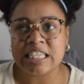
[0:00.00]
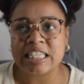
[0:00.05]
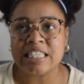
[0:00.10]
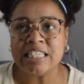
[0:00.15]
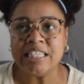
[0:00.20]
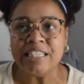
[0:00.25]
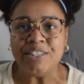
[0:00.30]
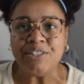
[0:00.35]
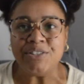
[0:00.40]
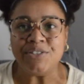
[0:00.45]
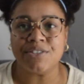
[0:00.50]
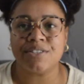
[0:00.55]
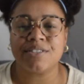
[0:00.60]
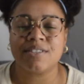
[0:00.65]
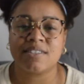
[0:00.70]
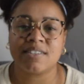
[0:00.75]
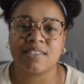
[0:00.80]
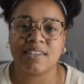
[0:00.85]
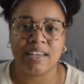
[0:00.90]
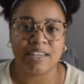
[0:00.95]

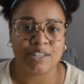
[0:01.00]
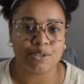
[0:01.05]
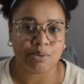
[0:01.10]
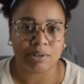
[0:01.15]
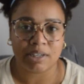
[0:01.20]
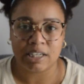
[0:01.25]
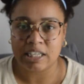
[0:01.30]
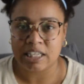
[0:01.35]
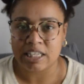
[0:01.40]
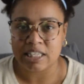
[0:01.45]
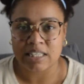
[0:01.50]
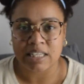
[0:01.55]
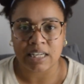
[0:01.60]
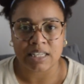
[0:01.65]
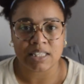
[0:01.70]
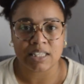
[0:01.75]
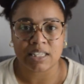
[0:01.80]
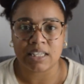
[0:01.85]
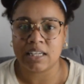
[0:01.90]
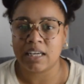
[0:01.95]
is what it is.
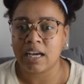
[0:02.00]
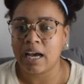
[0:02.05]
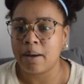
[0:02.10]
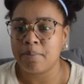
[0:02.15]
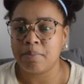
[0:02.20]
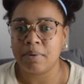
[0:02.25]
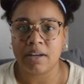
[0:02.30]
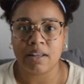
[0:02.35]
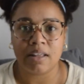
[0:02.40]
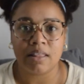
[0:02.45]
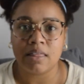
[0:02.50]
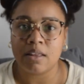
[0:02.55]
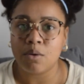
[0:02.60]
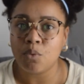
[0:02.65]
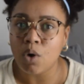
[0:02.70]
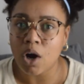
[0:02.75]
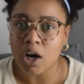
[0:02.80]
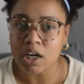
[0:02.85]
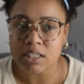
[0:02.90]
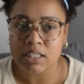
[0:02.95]
That's gonna happen in the
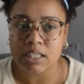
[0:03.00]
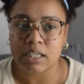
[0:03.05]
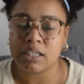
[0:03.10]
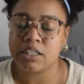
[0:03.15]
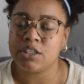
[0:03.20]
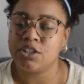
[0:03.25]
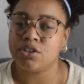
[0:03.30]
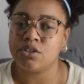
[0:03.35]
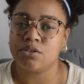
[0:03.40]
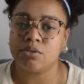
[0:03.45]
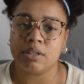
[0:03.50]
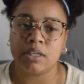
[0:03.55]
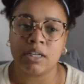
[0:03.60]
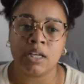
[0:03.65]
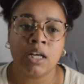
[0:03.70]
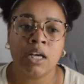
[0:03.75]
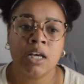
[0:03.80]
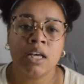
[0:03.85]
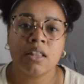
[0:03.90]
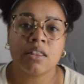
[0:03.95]
walks that I do and
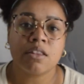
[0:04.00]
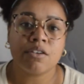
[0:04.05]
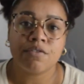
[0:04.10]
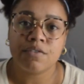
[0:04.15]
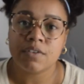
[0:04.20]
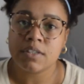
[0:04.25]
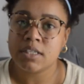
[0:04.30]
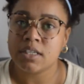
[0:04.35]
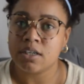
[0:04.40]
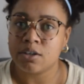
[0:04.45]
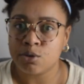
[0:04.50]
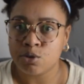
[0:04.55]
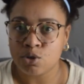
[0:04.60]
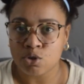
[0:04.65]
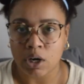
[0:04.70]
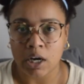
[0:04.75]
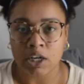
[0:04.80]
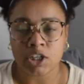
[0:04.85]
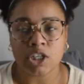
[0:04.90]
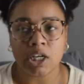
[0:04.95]
the physio
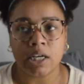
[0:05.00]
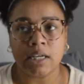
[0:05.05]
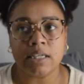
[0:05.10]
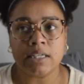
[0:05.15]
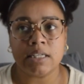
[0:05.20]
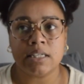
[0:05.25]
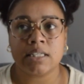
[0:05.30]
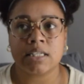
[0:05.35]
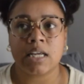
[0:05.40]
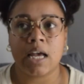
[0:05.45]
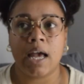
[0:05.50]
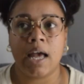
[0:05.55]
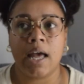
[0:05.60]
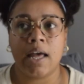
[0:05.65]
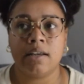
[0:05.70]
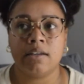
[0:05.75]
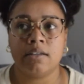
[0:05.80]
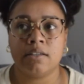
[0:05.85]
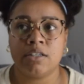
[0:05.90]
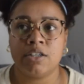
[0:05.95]
stretches,
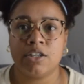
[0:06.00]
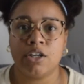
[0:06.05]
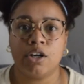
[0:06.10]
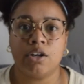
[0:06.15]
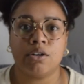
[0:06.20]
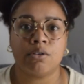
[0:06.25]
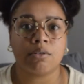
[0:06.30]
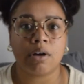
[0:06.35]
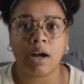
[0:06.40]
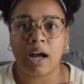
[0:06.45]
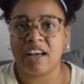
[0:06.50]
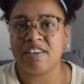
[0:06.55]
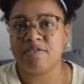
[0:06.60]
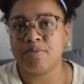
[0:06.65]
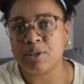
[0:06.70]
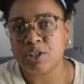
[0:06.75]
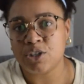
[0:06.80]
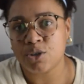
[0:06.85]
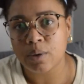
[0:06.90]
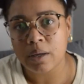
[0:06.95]
and you know, I've
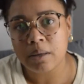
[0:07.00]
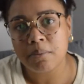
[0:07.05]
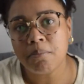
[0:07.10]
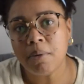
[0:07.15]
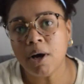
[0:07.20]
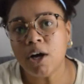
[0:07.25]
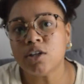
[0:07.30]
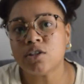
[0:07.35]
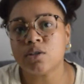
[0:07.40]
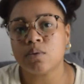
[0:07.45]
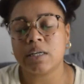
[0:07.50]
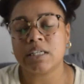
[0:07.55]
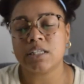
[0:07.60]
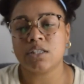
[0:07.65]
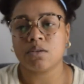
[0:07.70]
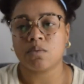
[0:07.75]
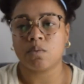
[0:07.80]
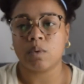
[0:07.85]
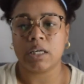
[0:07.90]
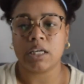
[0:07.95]
been doing ball twice
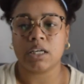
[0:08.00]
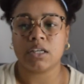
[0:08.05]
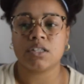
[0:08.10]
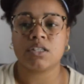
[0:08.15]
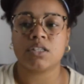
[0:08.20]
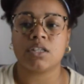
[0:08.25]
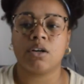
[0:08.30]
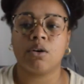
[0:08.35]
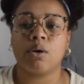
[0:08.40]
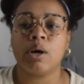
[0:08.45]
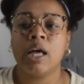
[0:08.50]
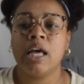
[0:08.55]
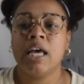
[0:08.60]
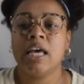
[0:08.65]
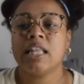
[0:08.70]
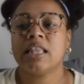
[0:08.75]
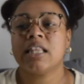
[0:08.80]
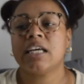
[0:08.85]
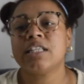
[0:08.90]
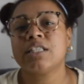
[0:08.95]
a week, so
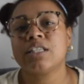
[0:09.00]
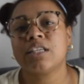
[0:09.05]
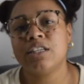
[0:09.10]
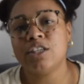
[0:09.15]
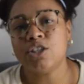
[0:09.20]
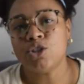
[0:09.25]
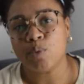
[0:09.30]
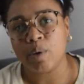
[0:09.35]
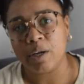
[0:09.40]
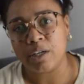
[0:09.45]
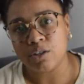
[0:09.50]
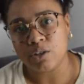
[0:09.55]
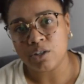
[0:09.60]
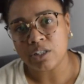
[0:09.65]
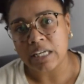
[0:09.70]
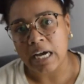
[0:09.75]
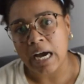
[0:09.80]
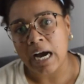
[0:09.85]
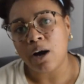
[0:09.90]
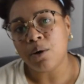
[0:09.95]
that's gonna dwindle
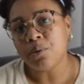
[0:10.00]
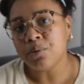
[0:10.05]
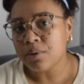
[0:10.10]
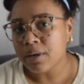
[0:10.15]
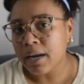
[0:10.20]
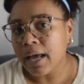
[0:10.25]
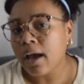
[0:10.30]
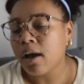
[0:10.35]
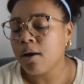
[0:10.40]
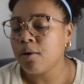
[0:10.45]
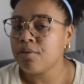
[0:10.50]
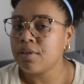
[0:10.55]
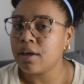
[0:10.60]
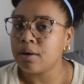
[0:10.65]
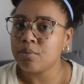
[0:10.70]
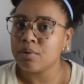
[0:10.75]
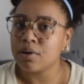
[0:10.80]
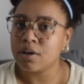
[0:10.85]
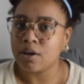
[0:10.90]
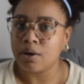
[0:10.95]
down now
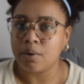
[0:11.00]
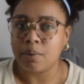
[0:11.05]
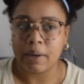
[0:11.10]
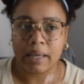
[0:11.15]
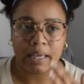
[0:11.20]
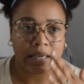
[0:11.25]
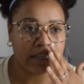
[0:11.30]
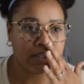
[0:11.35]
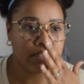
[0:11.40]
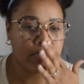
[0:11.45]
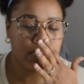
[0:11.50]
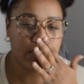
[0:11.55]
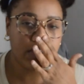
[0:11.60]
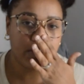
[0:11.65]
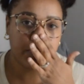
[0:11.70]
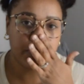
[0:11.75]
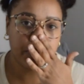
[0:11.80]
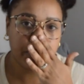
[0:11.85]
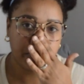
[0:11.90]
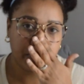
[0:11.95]
that we're going
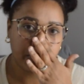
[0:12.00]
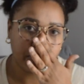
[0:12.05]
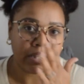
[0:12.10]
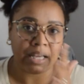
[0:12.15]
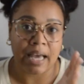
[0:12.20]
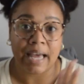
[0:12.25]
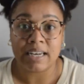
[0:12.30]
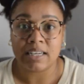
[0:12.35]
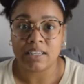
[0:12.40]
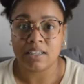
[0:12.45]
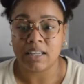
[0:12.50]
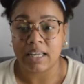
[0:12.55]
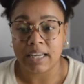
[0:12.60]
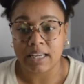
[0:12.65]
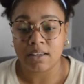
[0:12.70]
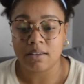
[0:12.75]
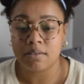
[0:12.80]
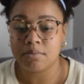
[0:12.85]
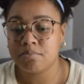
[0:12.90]
into the end, like